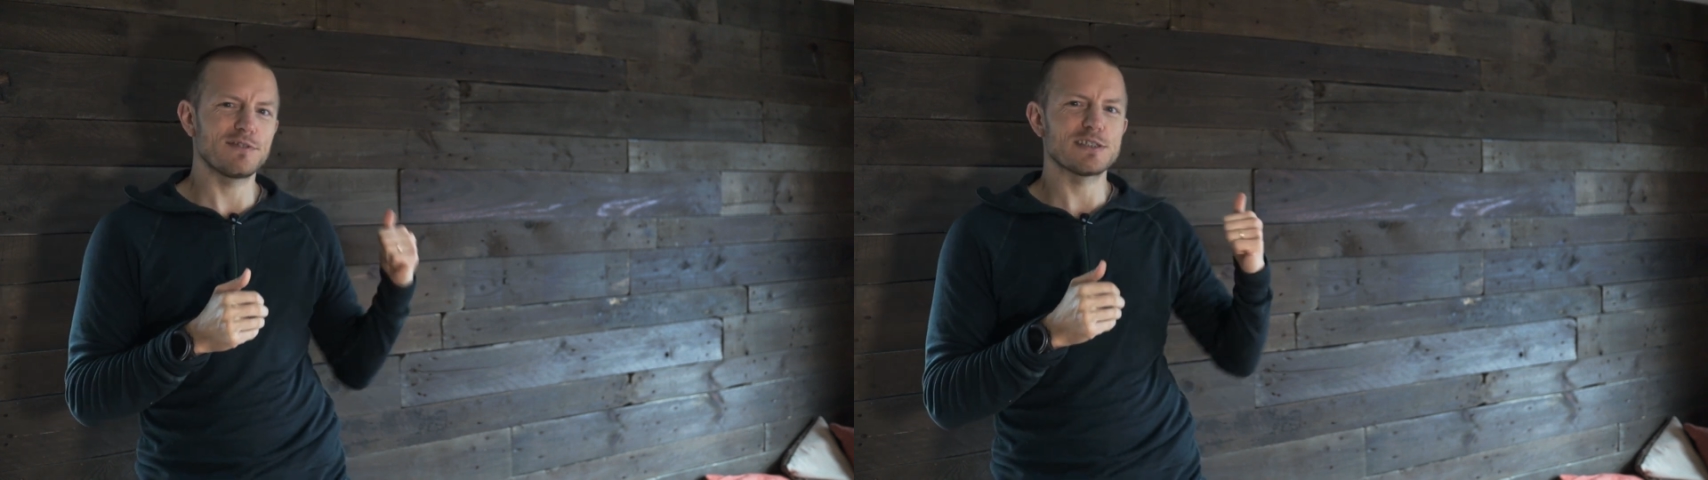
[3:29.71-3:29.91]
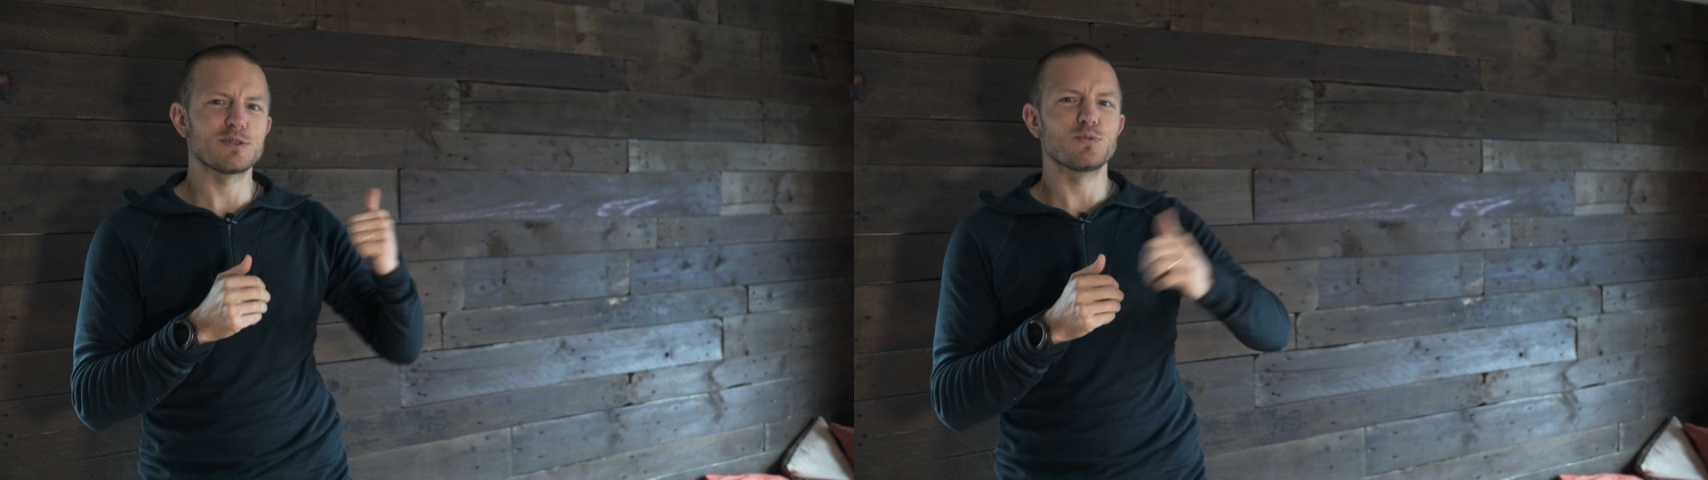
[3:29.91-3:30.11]

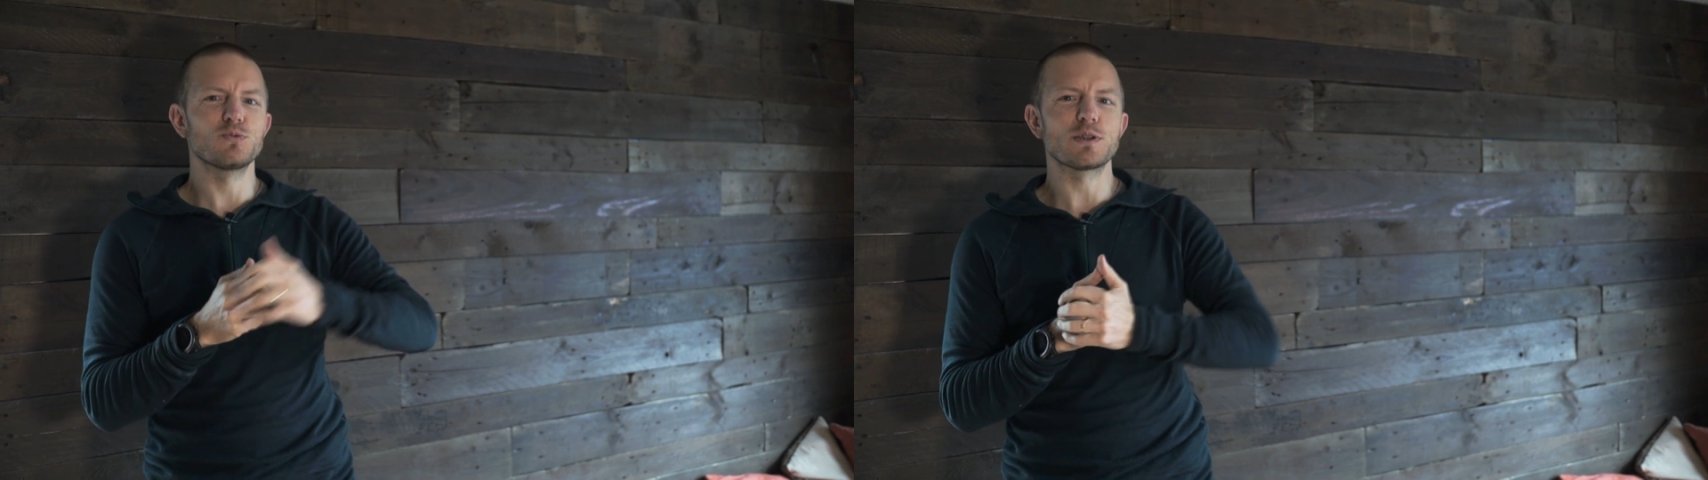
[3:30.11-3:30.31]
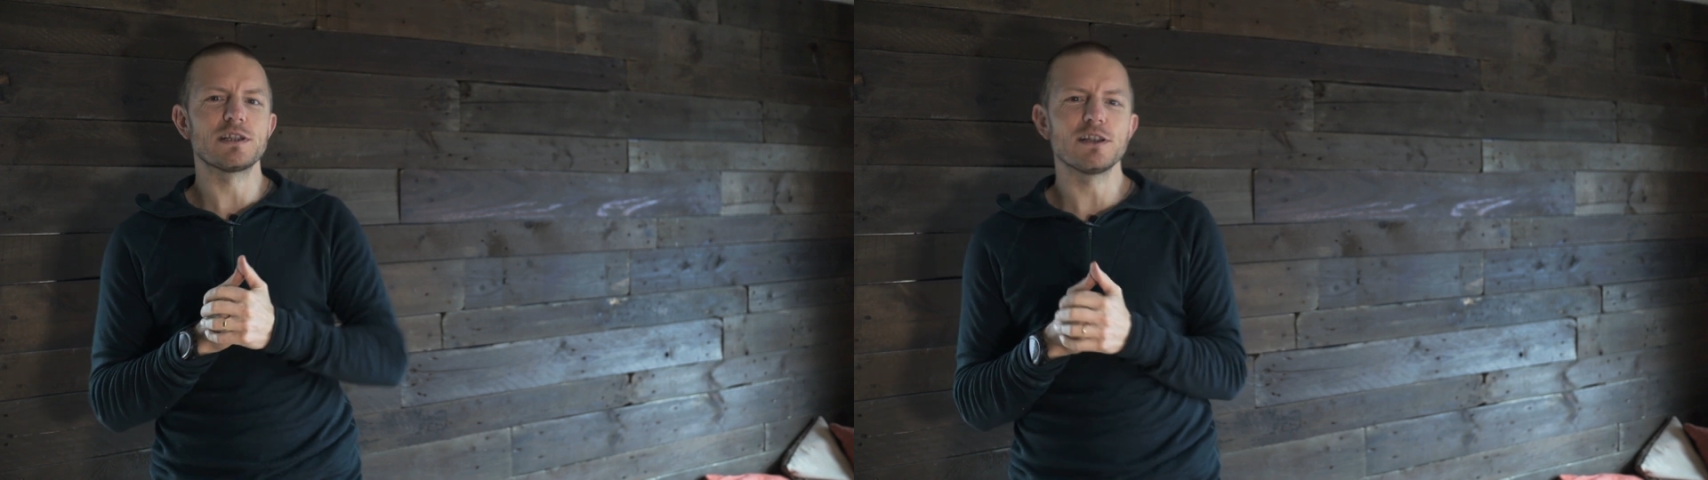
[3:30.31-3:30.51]
this
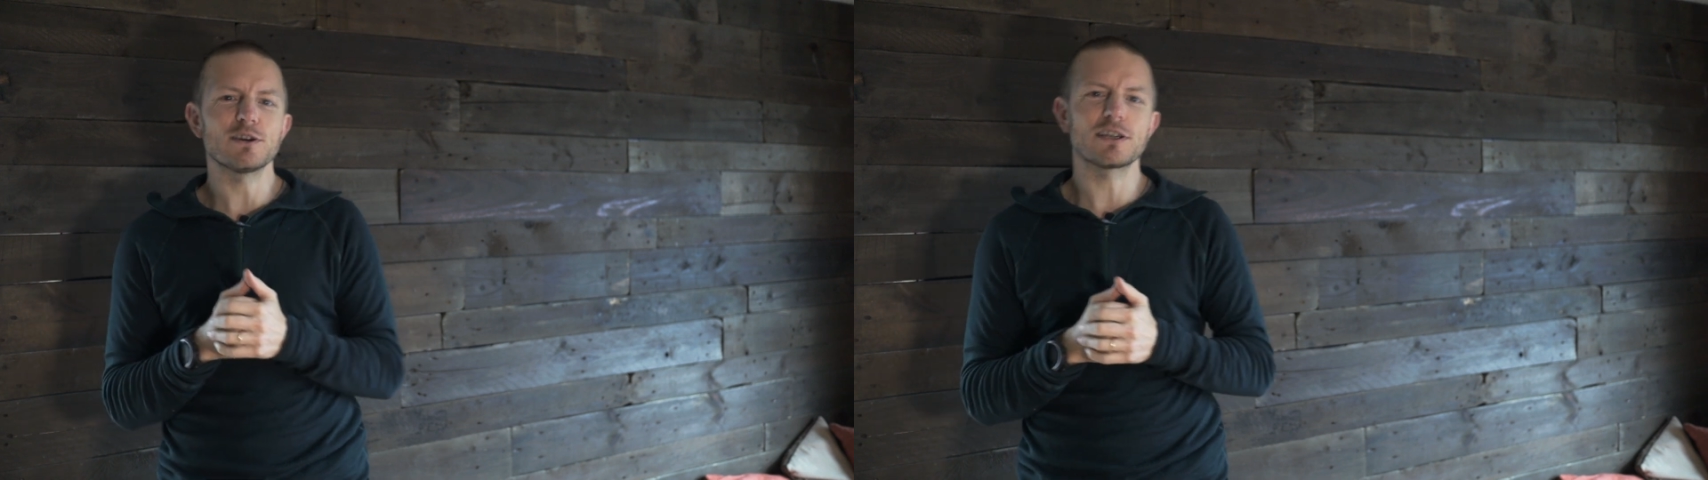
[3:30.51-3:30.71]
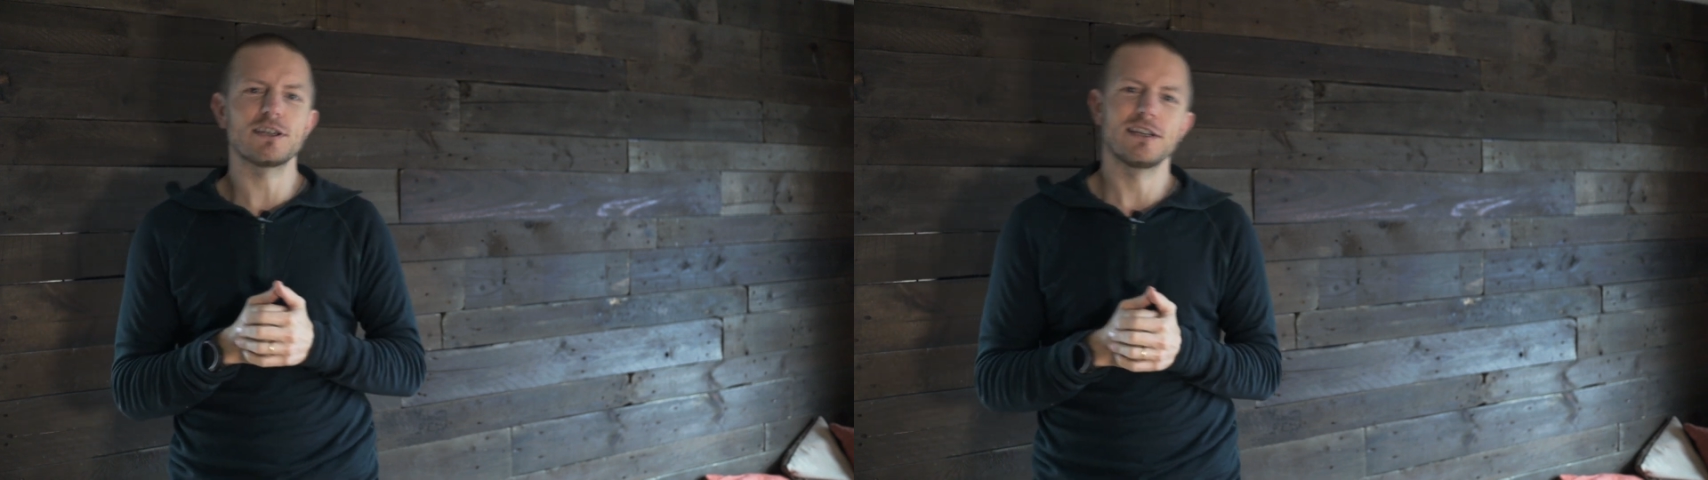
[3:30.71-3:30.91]
wooden
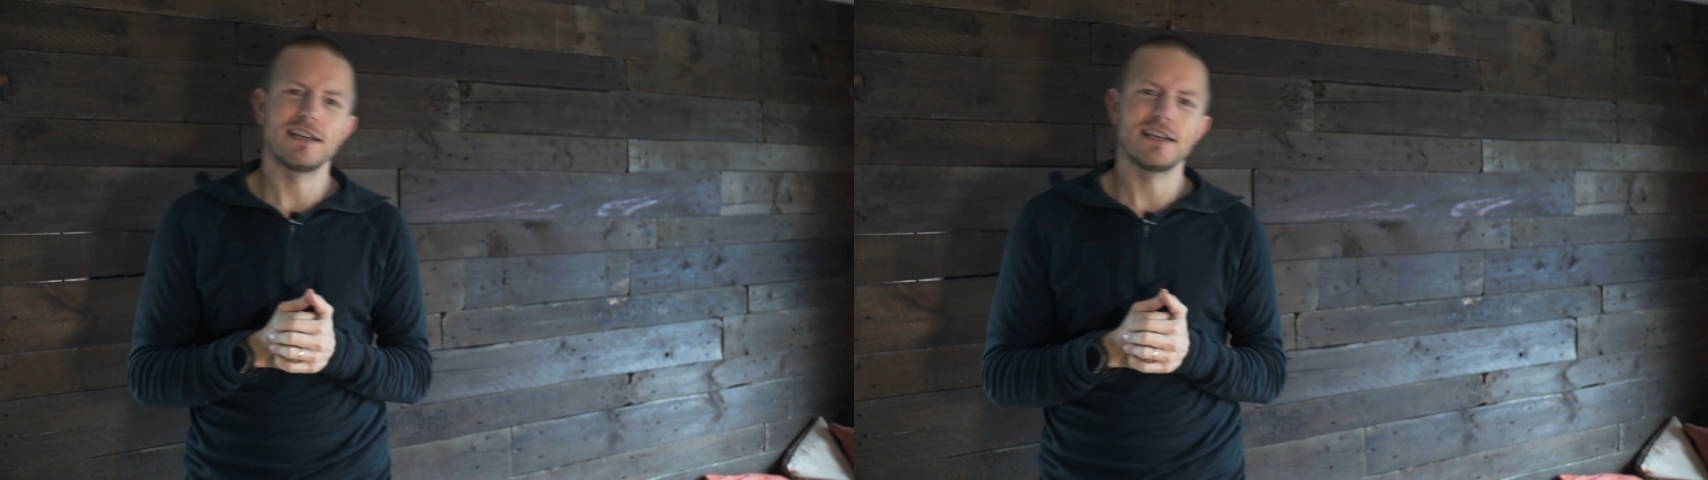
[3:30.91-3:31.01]
look,